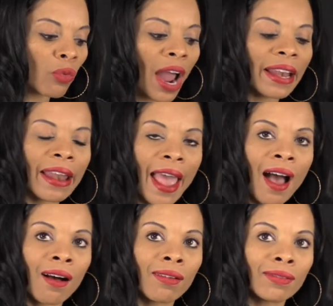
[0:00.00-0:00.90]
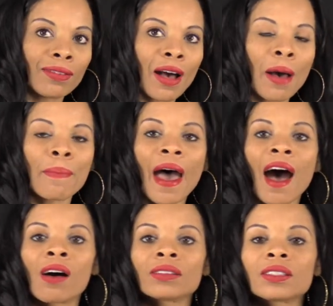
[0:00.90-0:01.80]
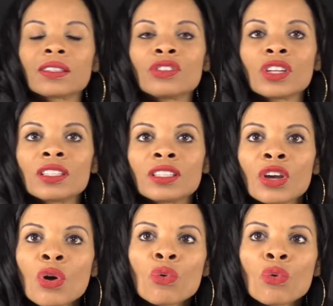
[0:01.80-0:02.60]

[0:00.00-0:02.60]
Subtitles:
right now about just